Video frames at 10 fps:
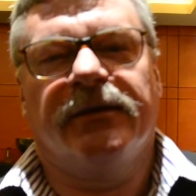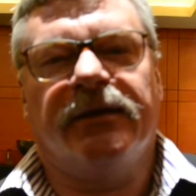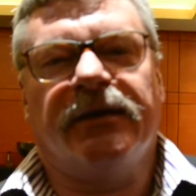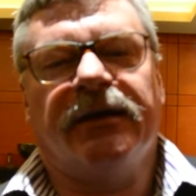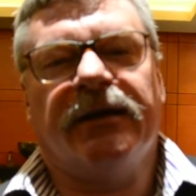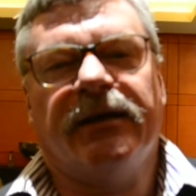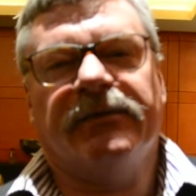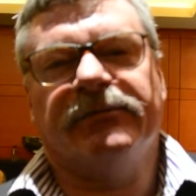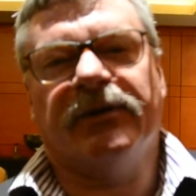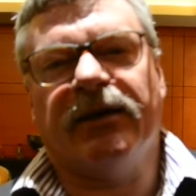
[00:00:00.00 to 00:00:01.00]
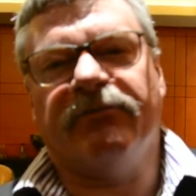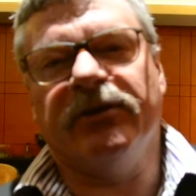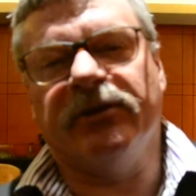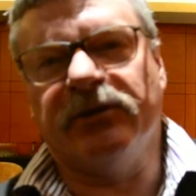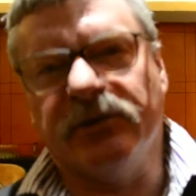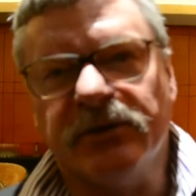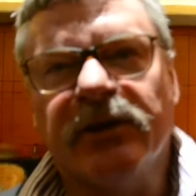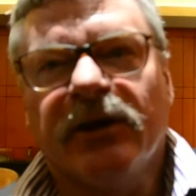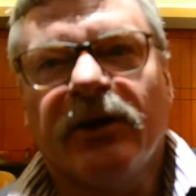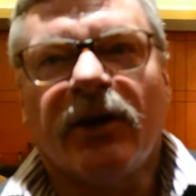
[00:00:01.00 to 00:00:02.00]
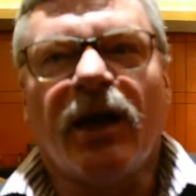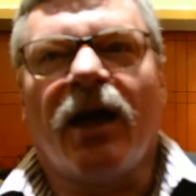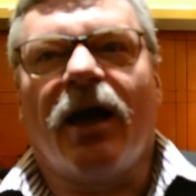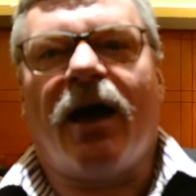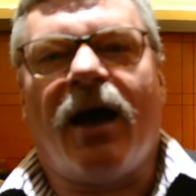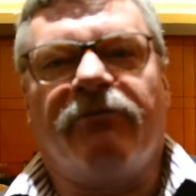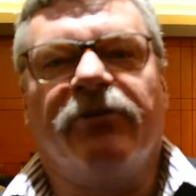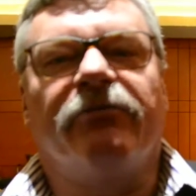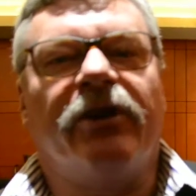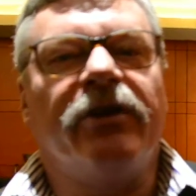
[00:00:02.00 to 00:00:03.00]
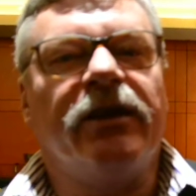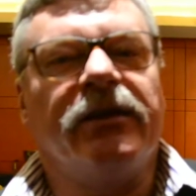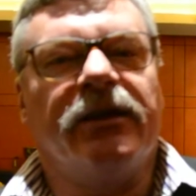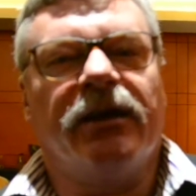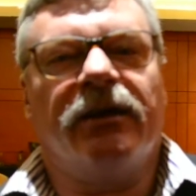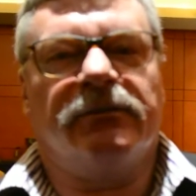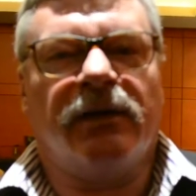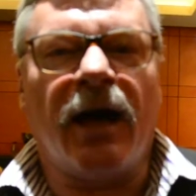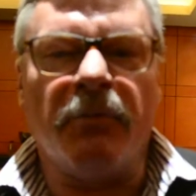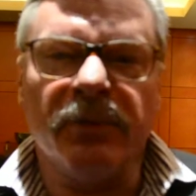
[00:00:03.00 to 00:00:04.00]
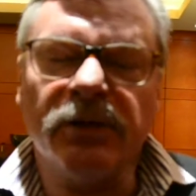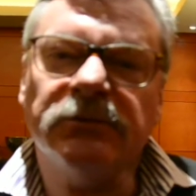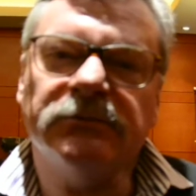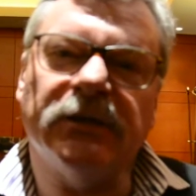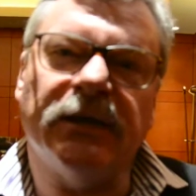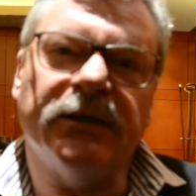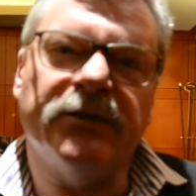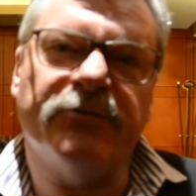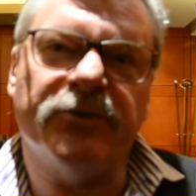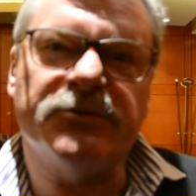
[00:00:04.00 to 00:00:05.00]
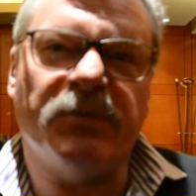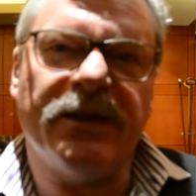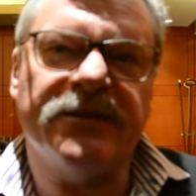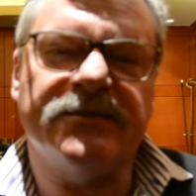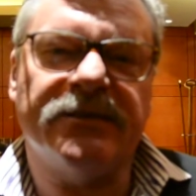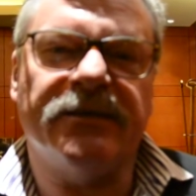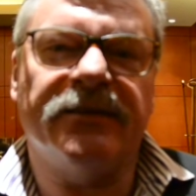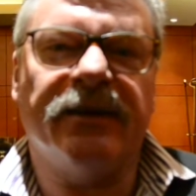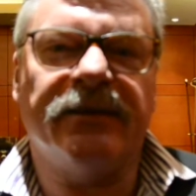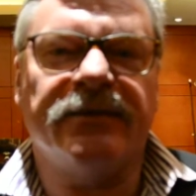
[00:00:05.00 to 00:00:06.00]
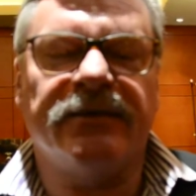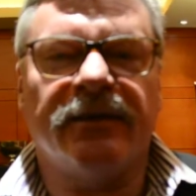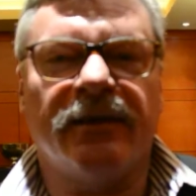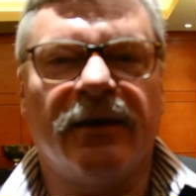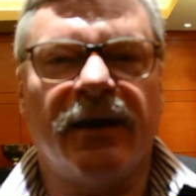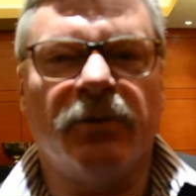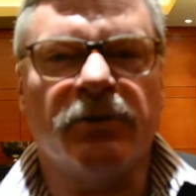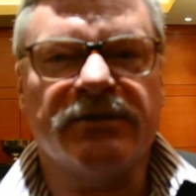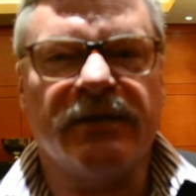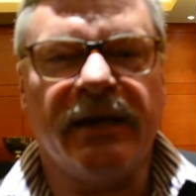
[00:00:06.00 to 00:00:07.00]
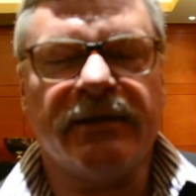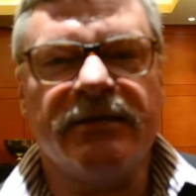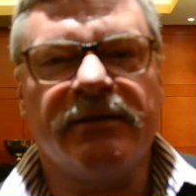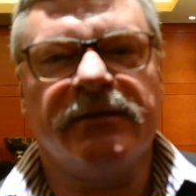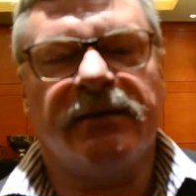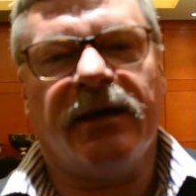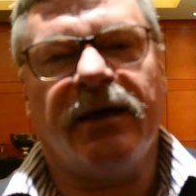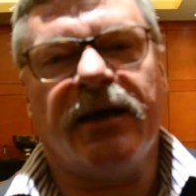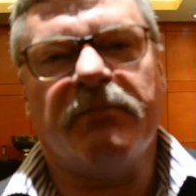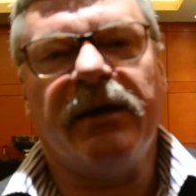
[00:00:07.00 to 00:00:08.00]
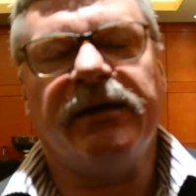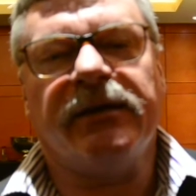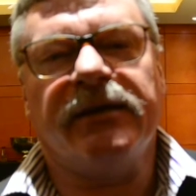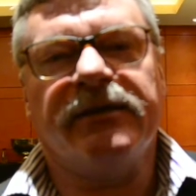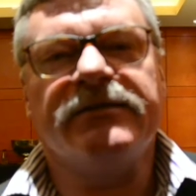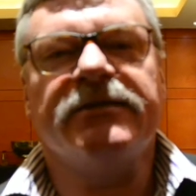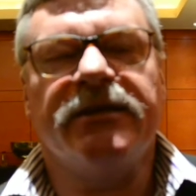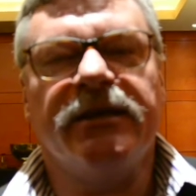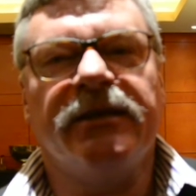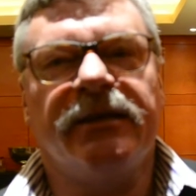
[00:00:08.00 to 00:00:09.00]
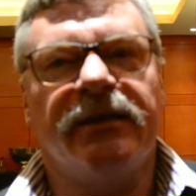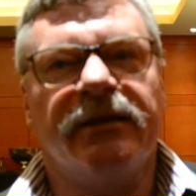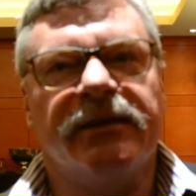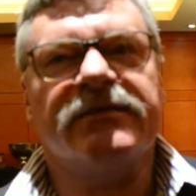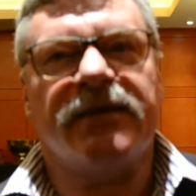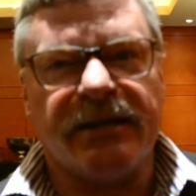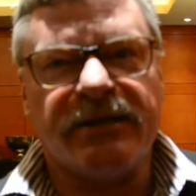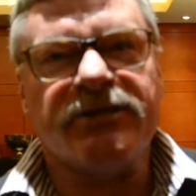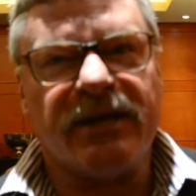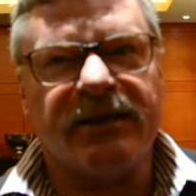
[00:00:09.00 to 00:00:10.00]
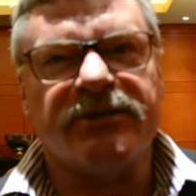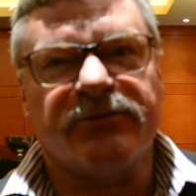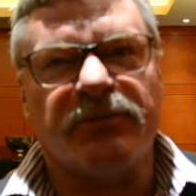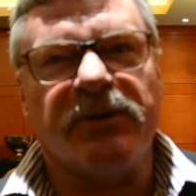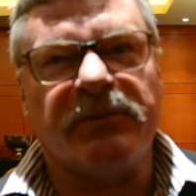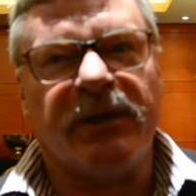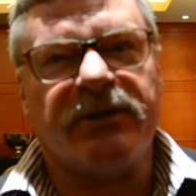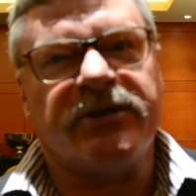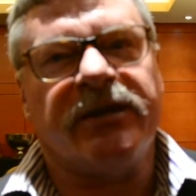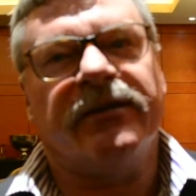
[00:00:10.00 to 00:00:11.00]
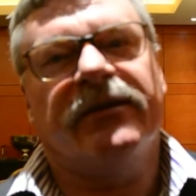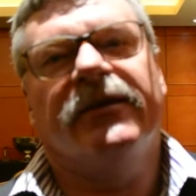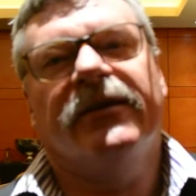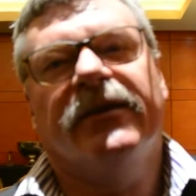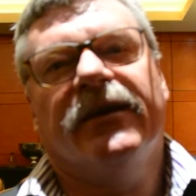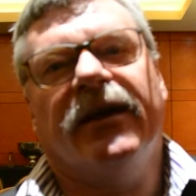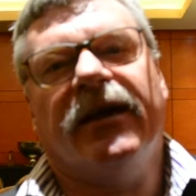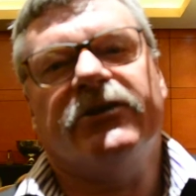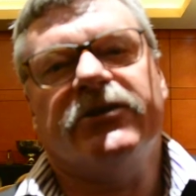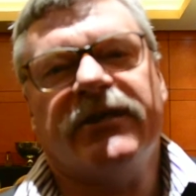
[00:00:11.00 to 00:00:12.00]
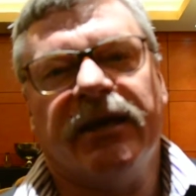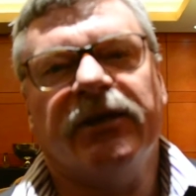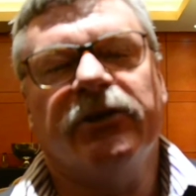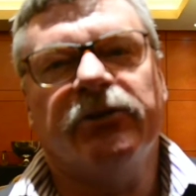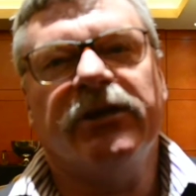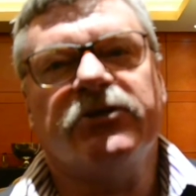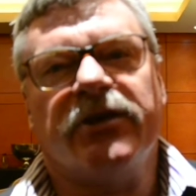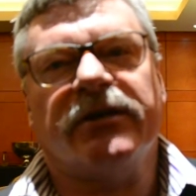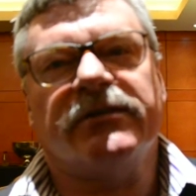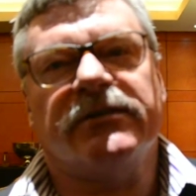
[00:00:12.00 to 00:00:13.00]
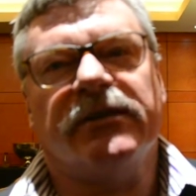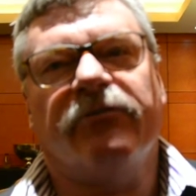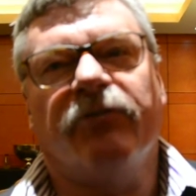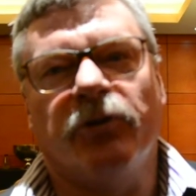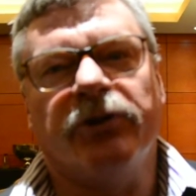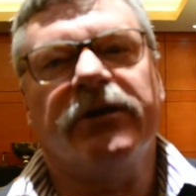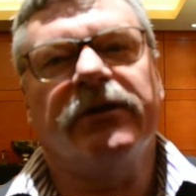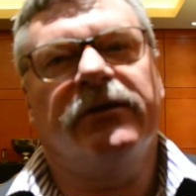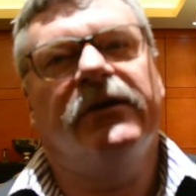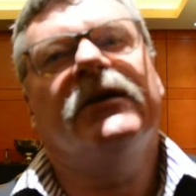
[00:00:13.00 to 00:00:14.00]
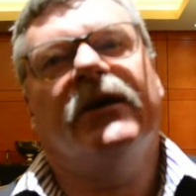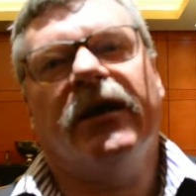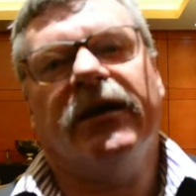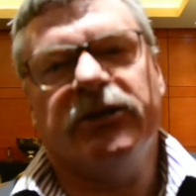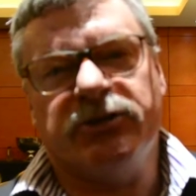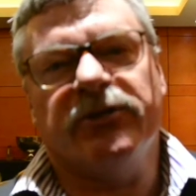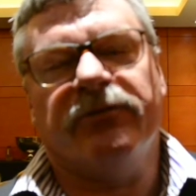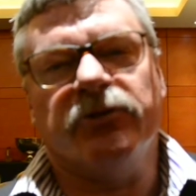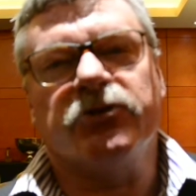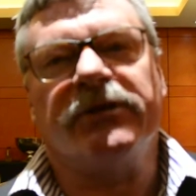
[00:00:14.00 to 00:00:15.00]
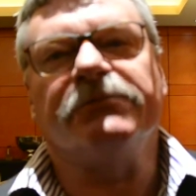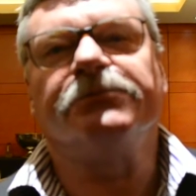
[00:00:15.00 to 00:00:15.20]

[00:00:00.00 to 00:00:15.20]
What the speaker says: I feel very humble in the first place that I was selected, but it is indeed an exciting challenge for me, Patrick, to take UD Trucks forward into the future.